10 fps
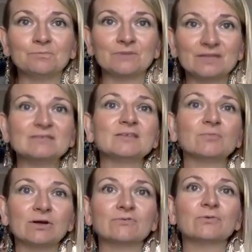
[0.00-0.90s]
this is
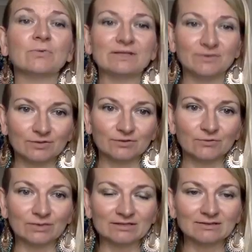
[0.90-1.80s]
one of the ways you can
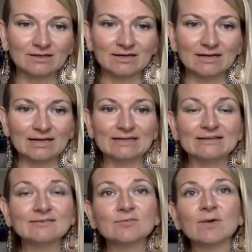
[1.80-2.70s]
do it. And
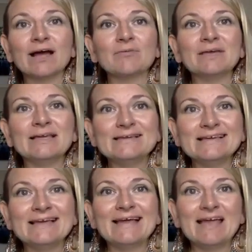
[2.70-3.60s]
this is why I'll be
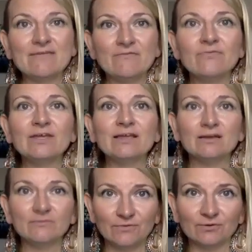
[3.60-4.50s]
here every
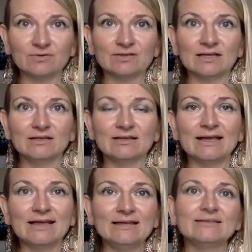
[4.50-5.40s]
Thursday,
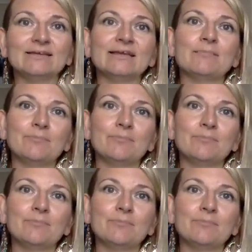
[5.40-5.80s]
8 a.m.